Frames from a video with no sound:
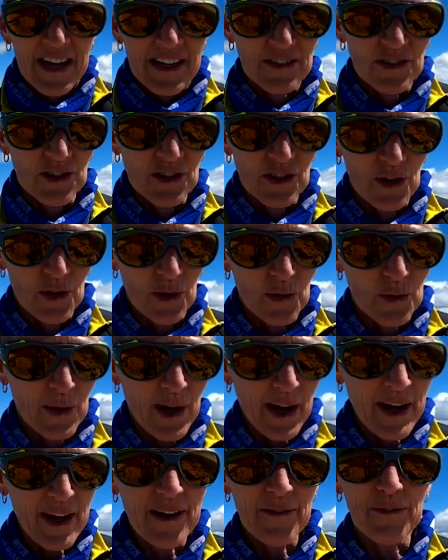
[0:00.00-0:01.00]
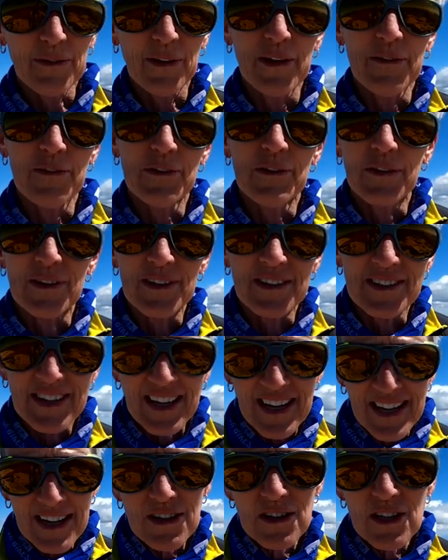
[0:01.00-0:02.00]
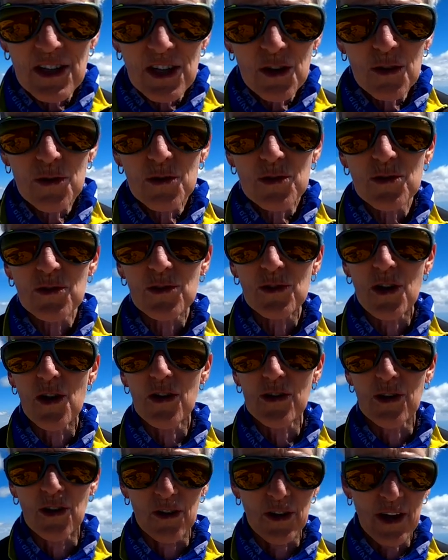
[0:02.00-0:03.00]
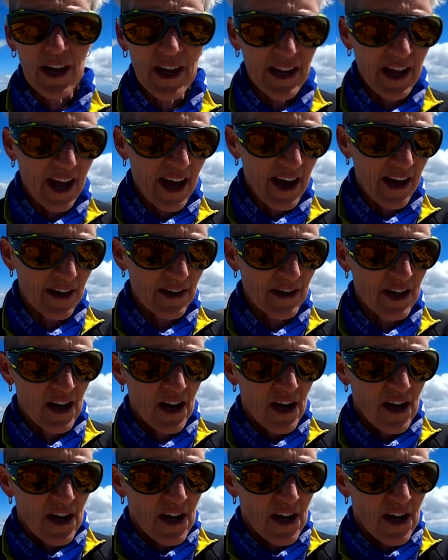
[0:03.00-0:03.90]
And so I have lived 10 years longer and had